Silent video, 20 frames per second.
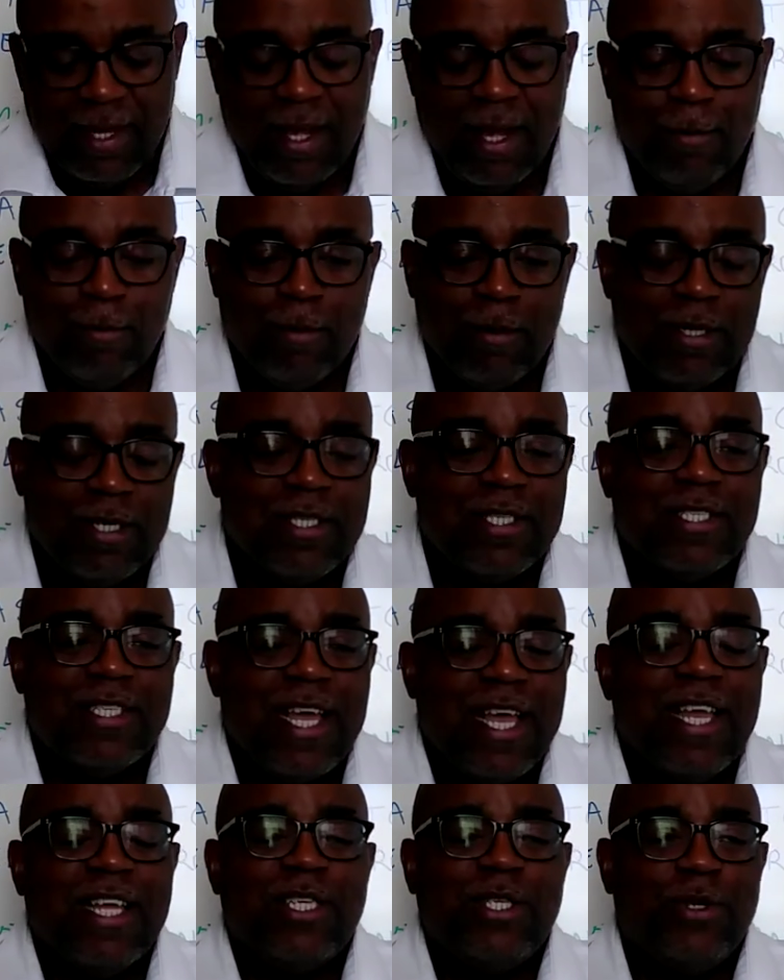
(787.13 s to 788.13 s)
I'm
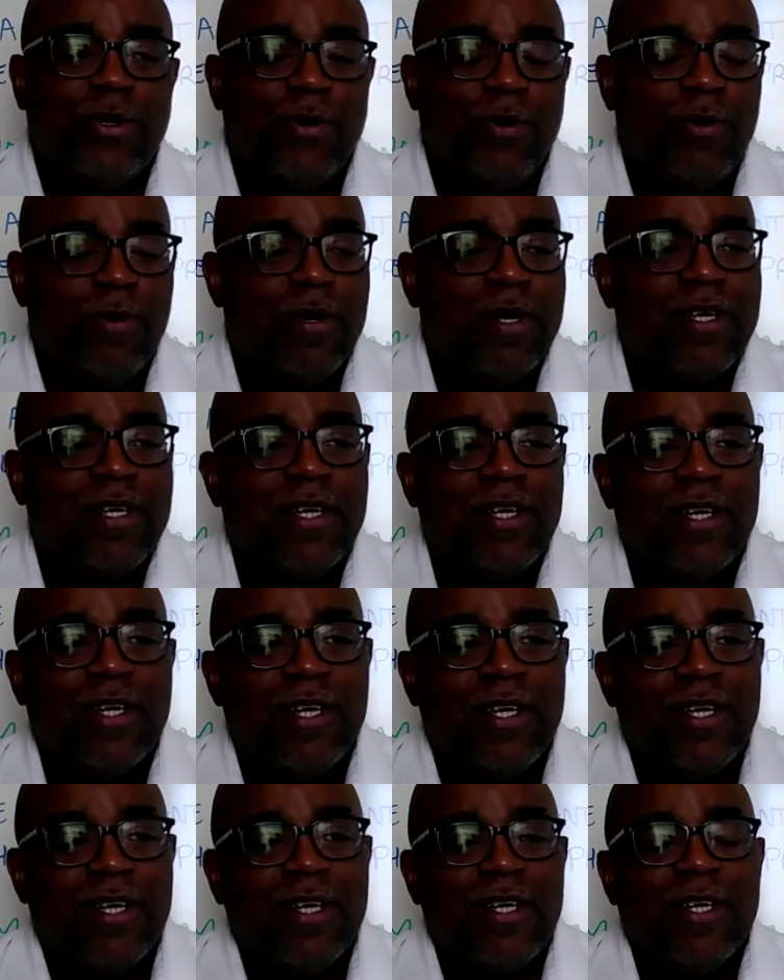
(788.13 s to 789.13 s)
taking too
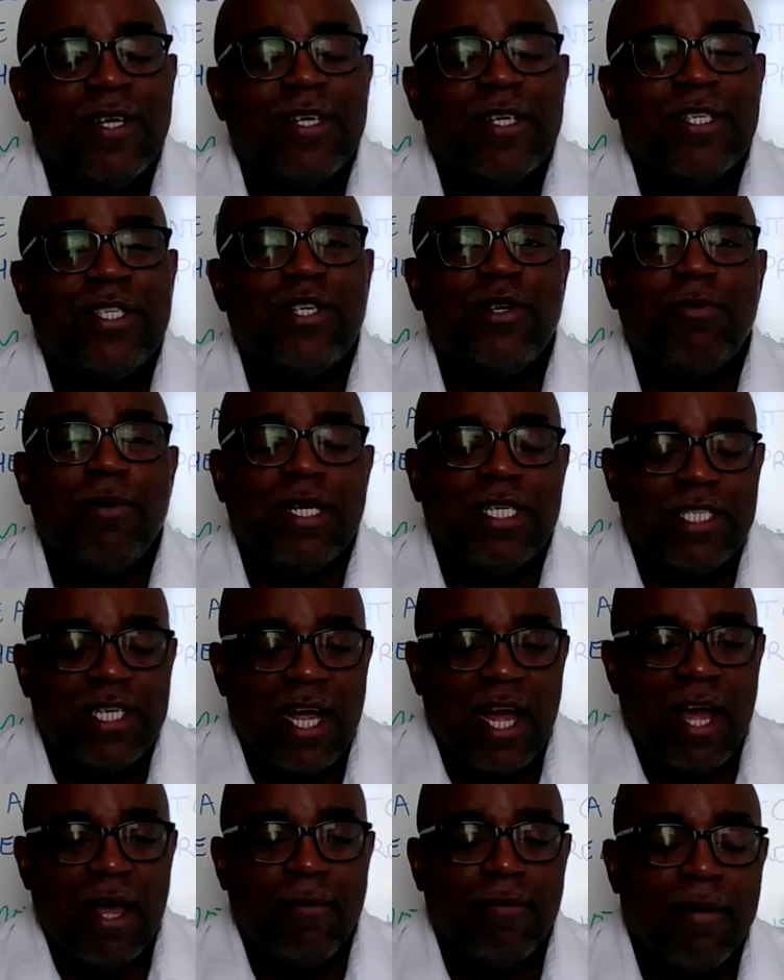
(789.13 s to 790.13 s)
too much
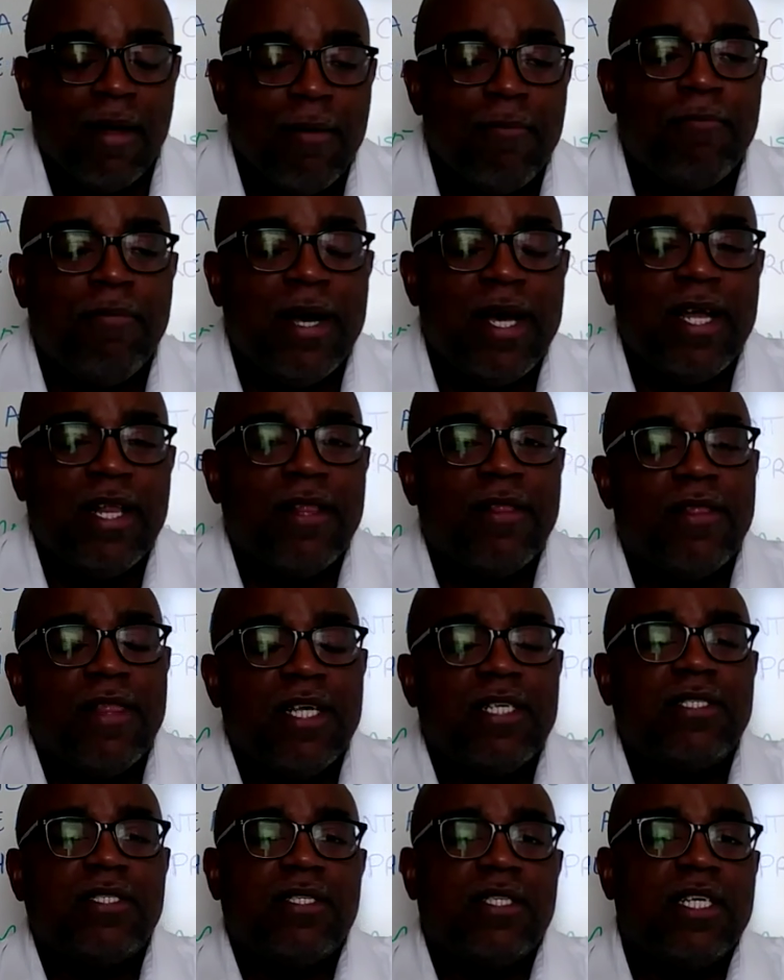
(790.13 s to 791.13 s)
time. But
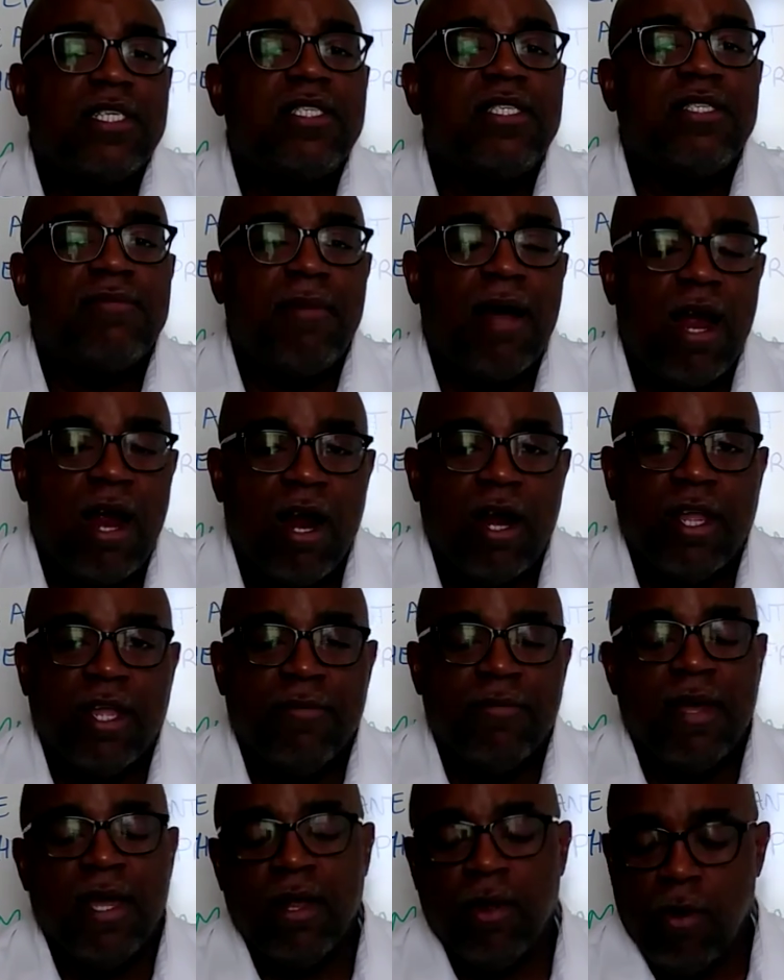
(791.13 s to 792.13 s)
this this is my
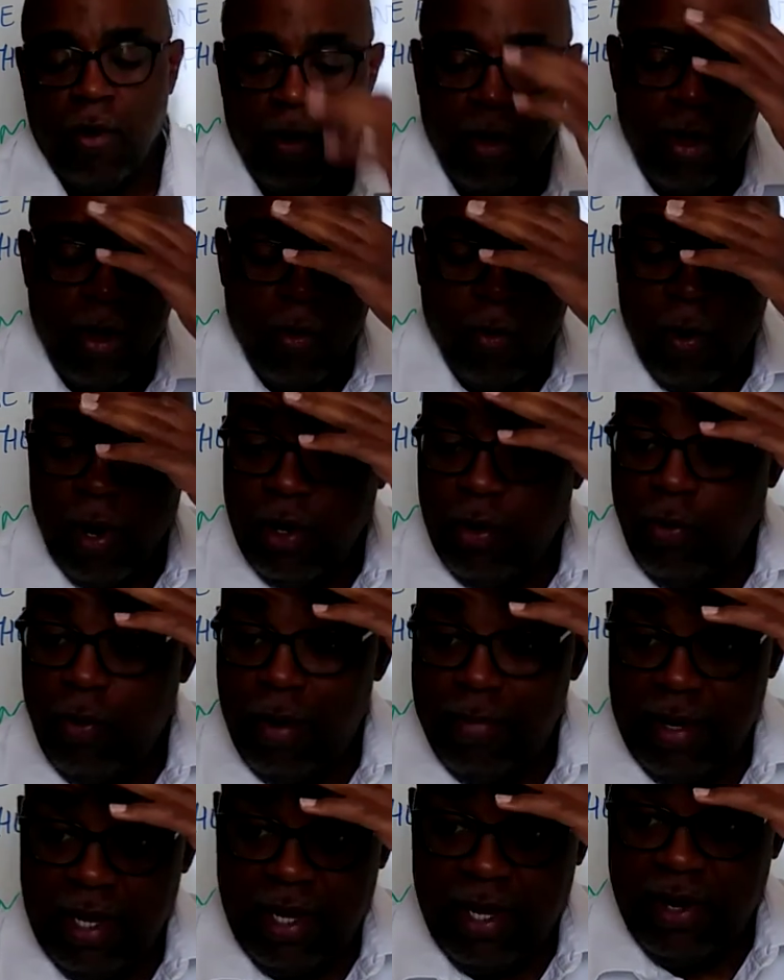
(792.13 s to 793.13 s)
argument. Wonder
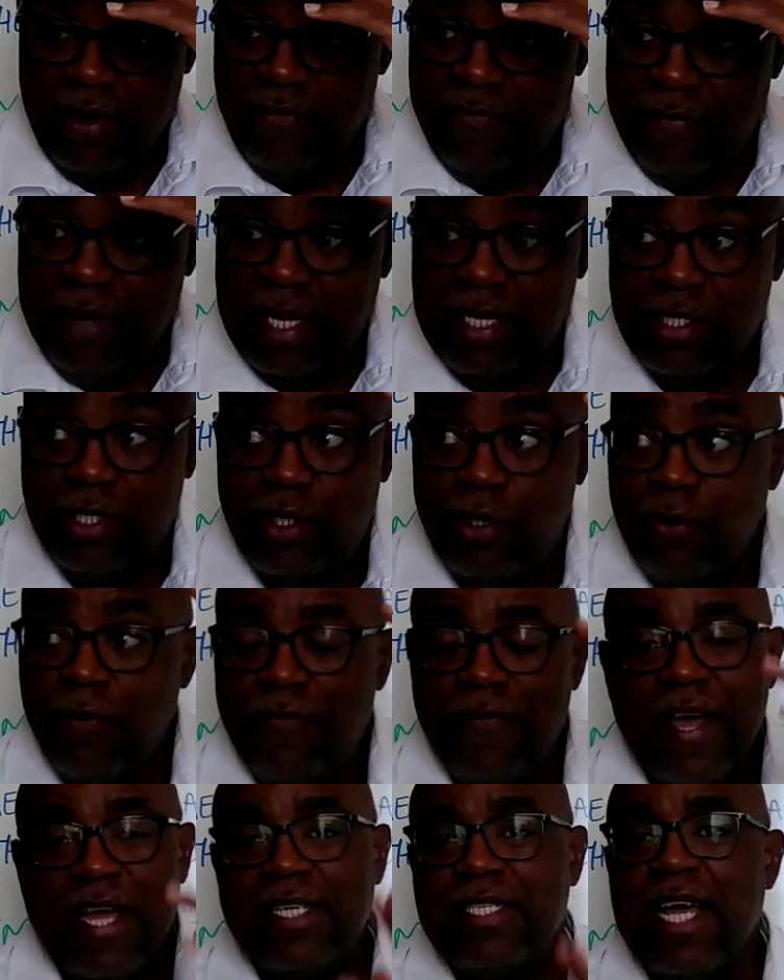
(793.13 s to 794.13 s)
Woman could have been two
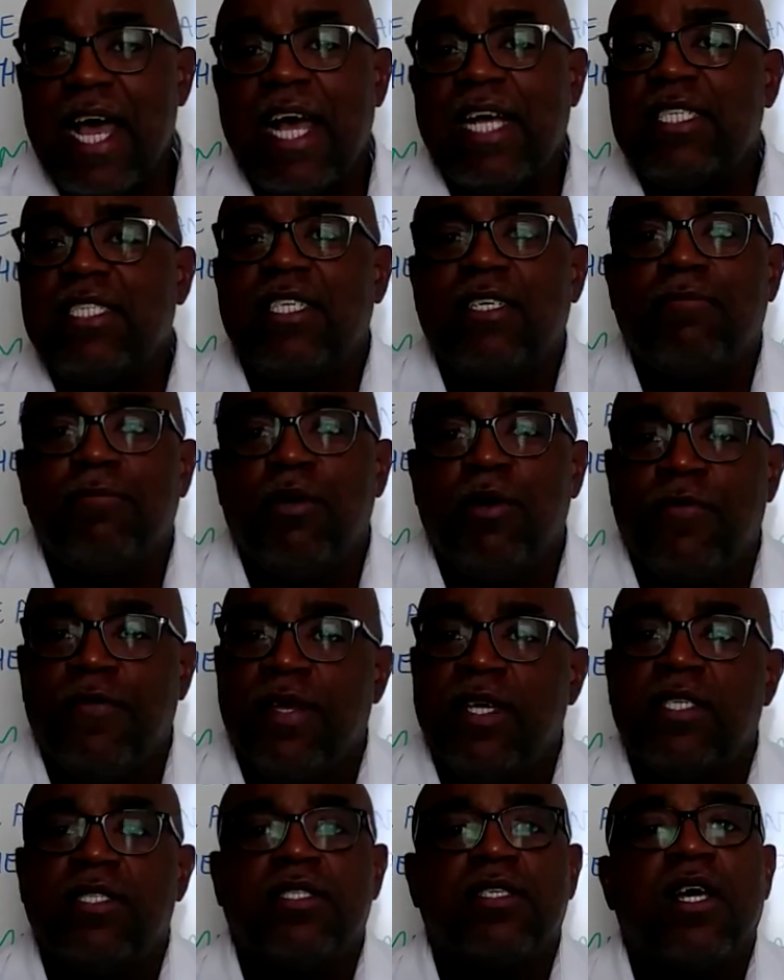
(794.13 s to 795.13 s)
fantastic
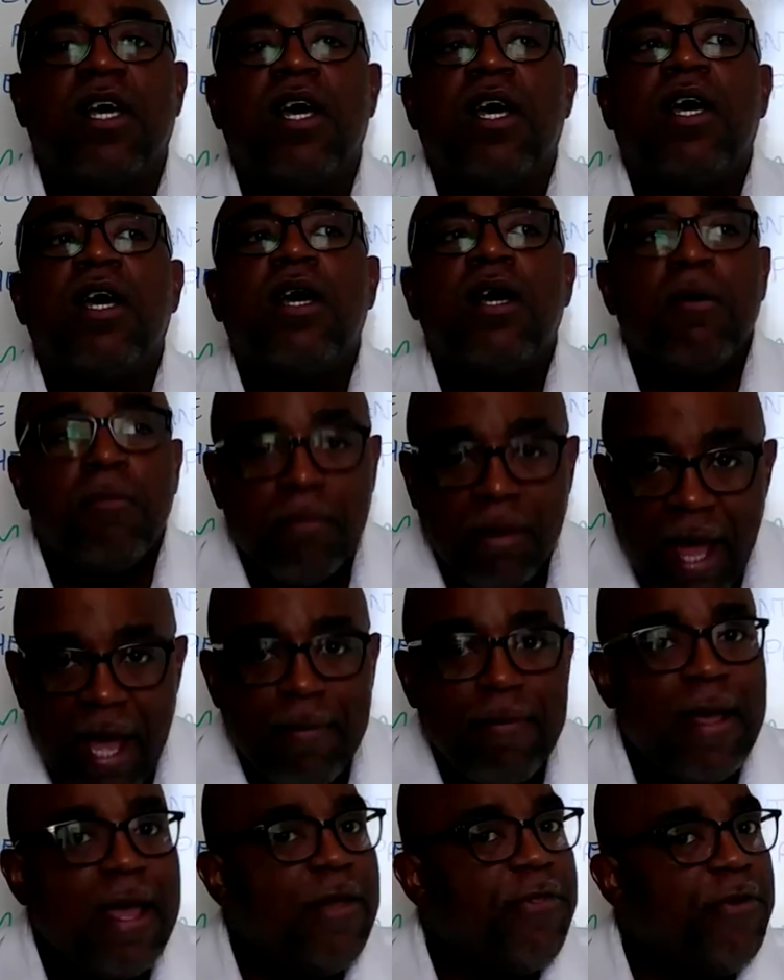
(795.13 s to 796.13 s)
movies.
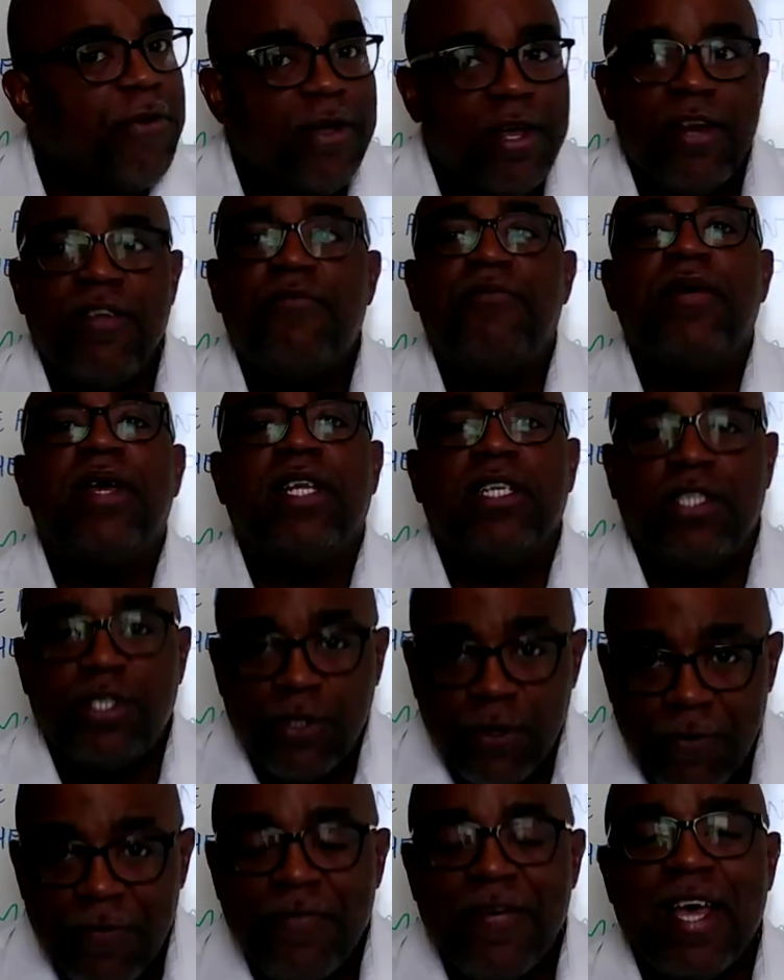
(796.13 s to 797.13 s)
Black Panther could have been
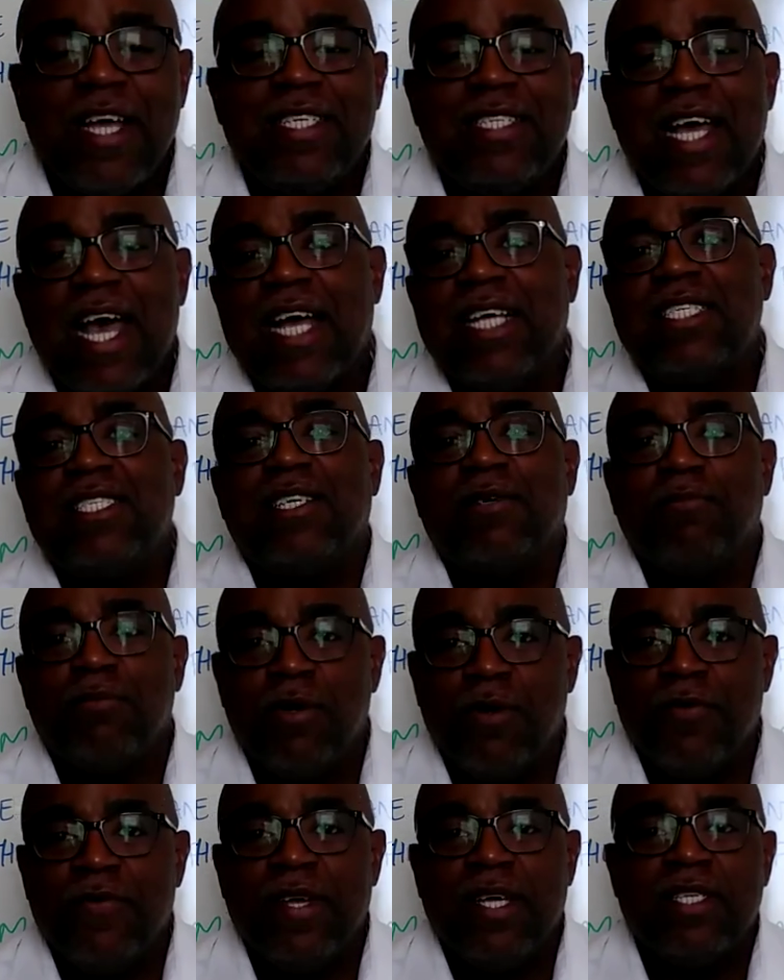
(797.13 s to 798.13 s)
two fantastic
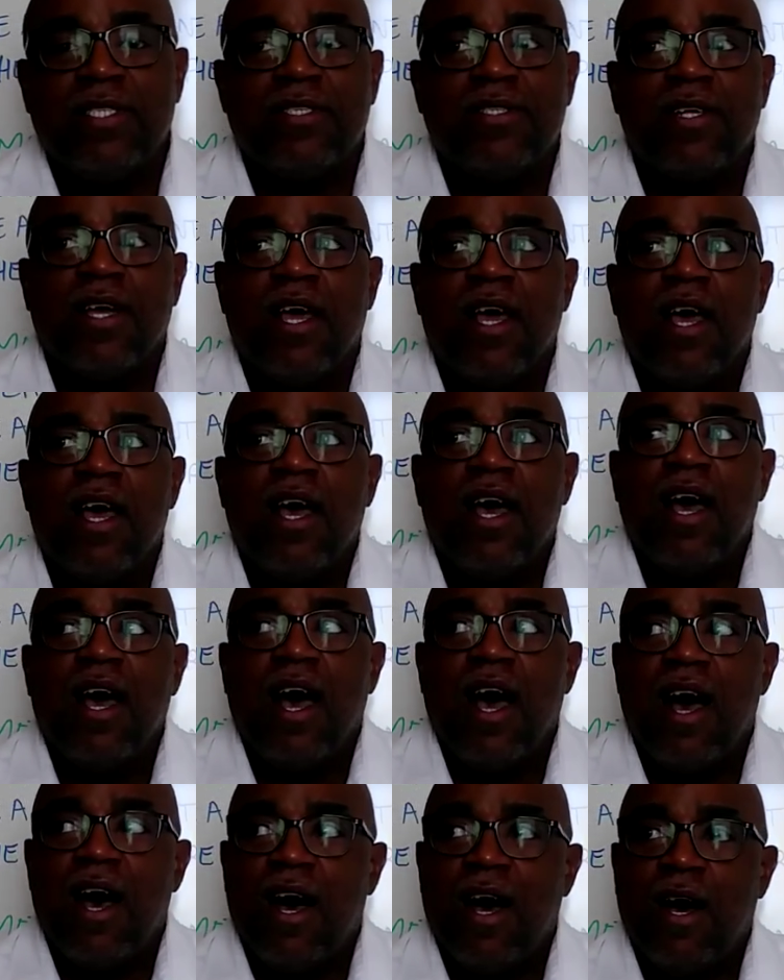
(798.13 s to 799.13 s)
movies.
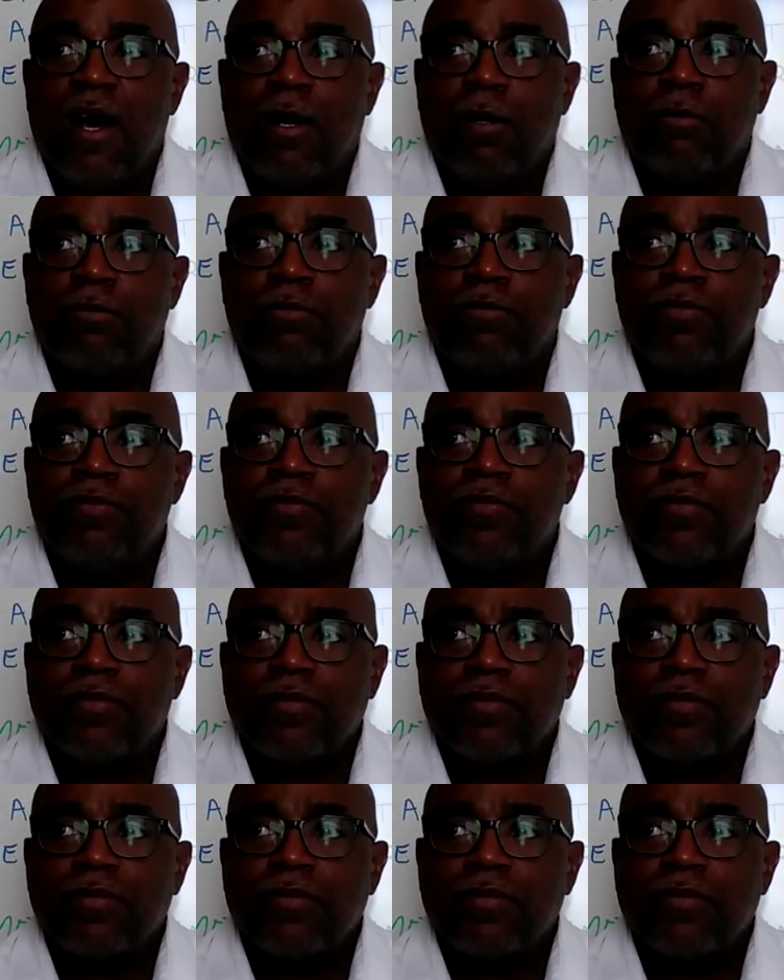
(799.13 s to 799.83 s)
Um,